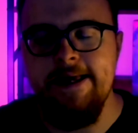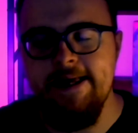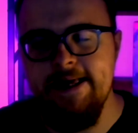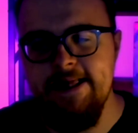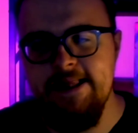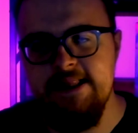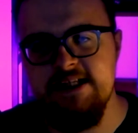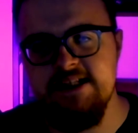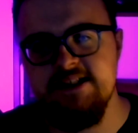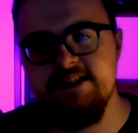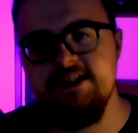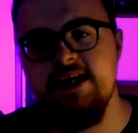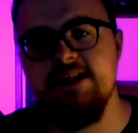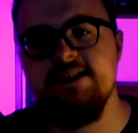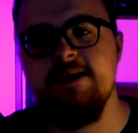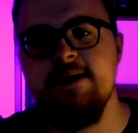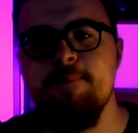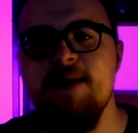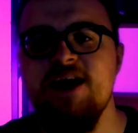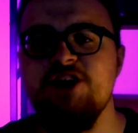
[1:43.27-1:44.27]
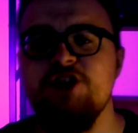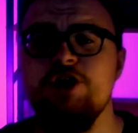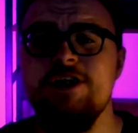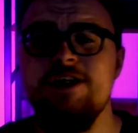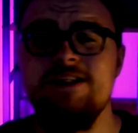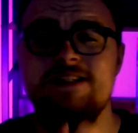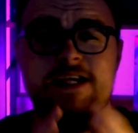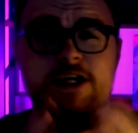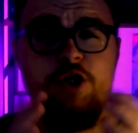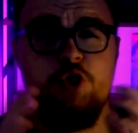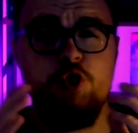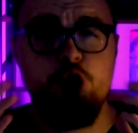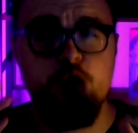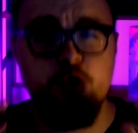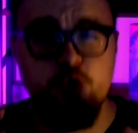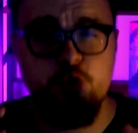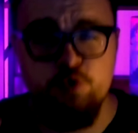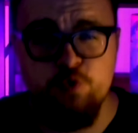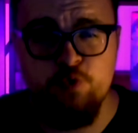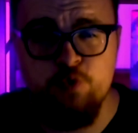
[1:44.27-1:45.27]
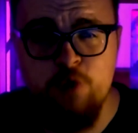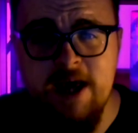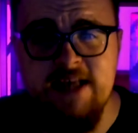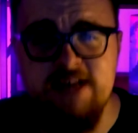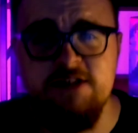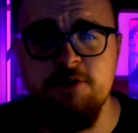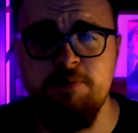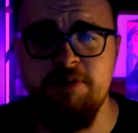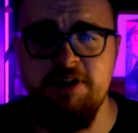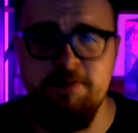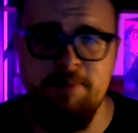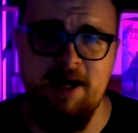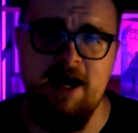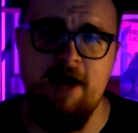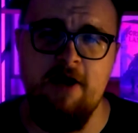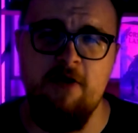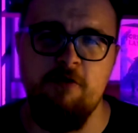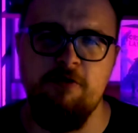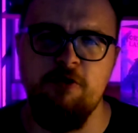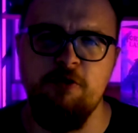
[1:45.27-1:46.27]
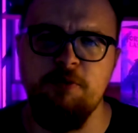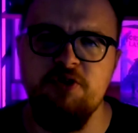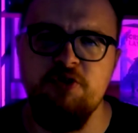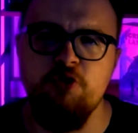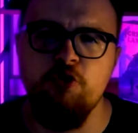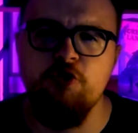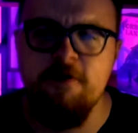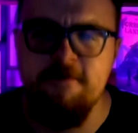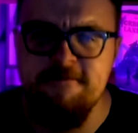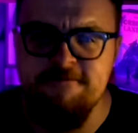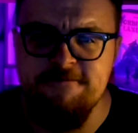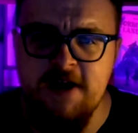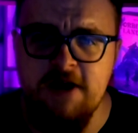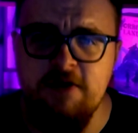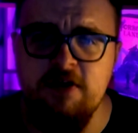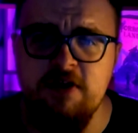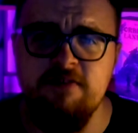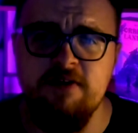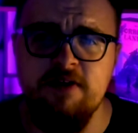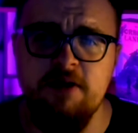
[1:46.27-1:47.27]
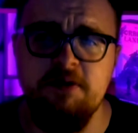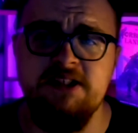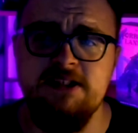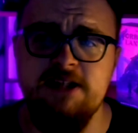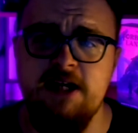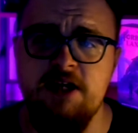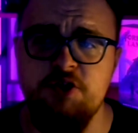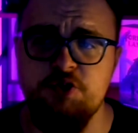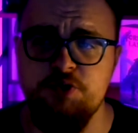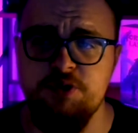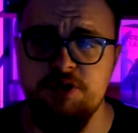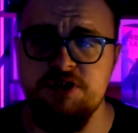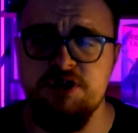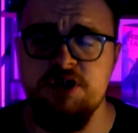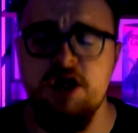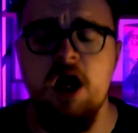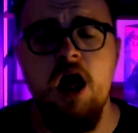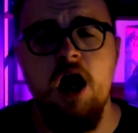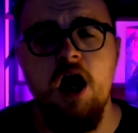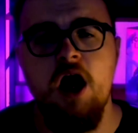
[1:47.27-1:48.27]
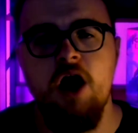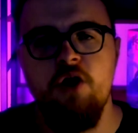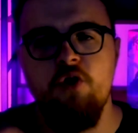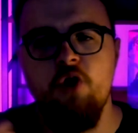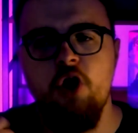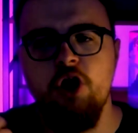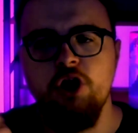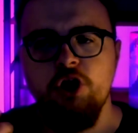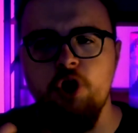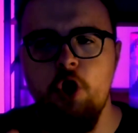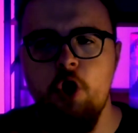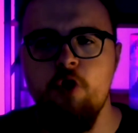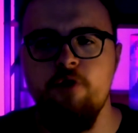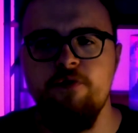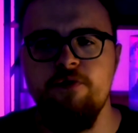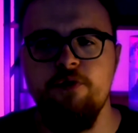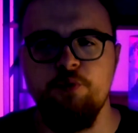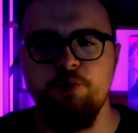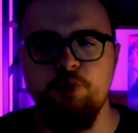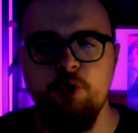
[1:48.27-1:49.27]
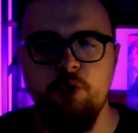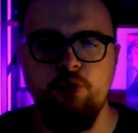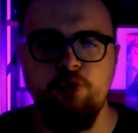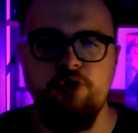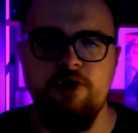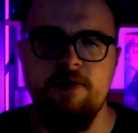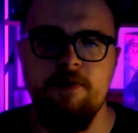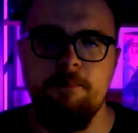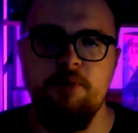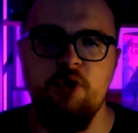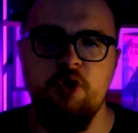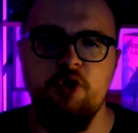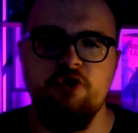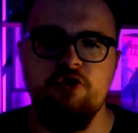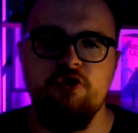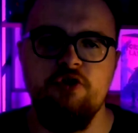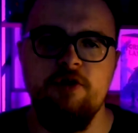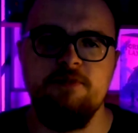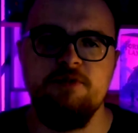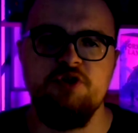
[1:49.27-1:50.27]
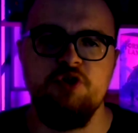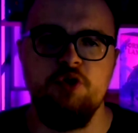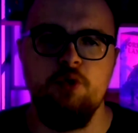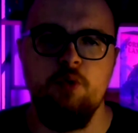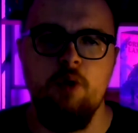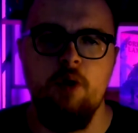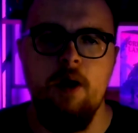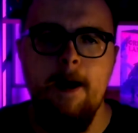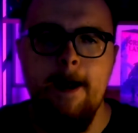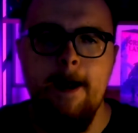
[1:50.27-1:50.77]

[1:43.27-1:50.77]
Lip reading: In this setting, magic is incredibly powerful, but it's also very, very dangerous, and a lot of the rules in the book seem to